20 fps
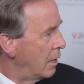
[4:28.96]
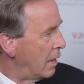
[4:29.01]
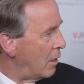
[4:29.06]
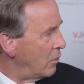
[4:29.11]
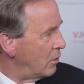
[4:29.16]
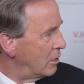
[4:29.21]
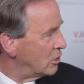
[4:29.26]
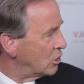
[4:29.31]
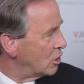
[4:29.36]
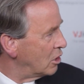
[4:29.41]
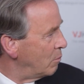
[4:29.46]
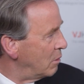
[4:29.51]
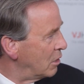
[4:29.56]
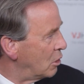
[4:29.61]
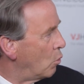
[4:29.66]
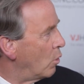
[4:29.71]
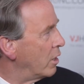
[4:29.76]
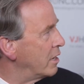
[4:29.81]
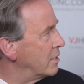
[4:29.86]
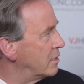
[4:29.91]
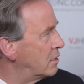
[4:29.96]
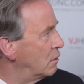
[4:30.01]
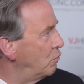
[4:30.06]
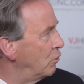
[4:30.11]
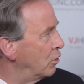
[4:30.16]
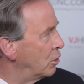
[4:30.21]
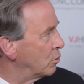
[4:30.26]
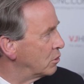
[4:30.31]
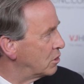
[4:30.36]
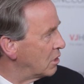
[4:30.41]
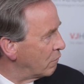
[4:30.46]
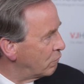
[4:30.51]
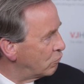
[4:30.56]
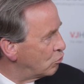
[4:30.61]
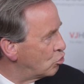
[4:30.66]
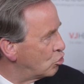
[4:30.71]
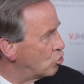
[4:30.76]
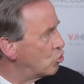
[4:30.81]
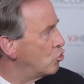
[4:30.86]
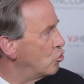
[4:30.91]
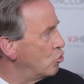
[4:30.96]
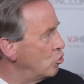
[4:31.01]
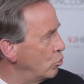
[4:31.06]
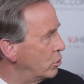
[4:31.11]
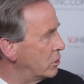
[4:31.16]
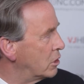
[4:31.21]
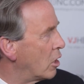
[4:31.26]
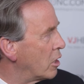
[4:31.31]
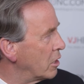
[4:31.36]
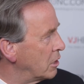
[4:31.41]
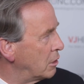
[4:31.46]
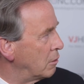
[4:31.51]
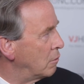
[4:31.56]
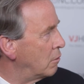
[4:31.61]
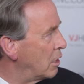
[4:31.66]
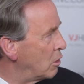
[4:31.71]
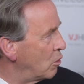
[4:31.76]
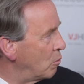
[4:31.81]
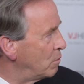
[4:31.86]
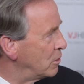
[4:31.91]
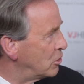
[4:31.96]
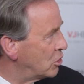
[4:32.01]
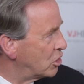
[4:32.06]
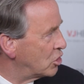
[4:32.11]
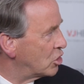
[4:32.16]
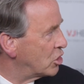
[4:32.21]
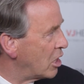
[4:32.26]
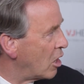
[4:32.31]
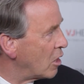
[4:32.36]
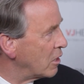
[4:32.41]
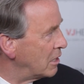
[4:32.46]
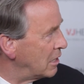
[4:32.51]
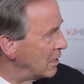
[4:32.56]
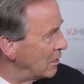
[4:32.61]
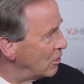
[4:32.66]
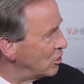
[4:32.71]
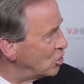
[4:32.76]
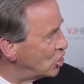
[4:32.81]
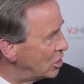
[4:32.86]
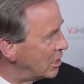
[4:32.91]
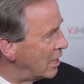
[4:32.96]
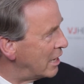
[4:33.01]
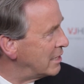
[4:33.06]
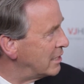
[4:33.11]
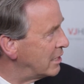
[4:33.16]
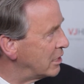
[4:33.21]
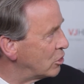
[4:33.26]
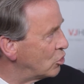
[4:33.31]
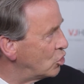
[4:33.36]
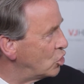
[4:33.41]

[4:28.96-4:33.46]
and that it's going to be quite difficult to have true targeted therapies targeting the genetic